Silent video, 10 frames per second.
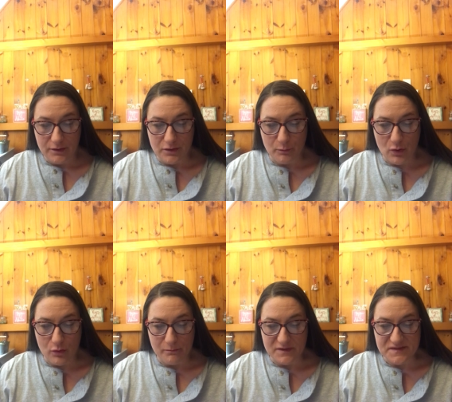Your
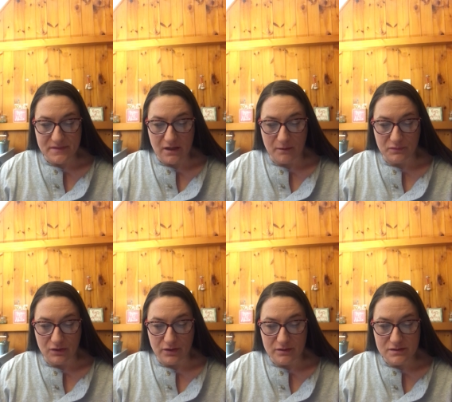poem must be
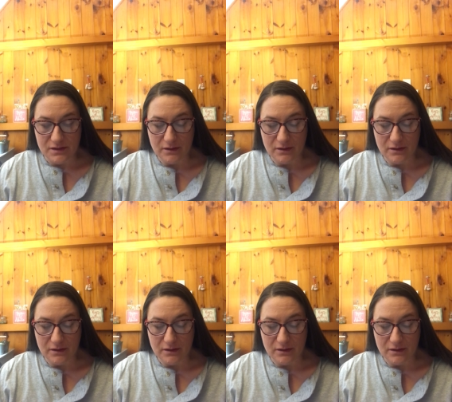uploaded